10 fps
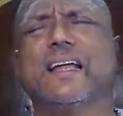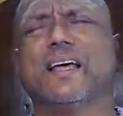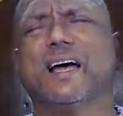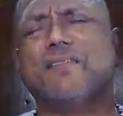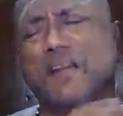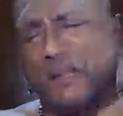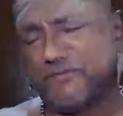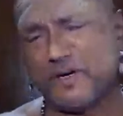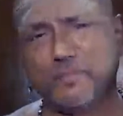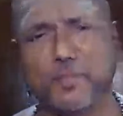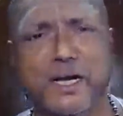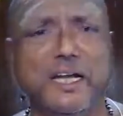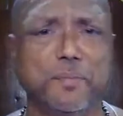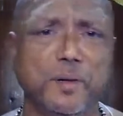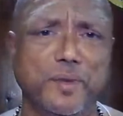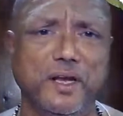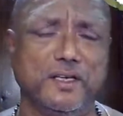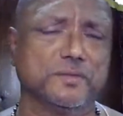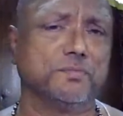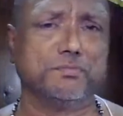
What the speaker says: have different multiple meanings.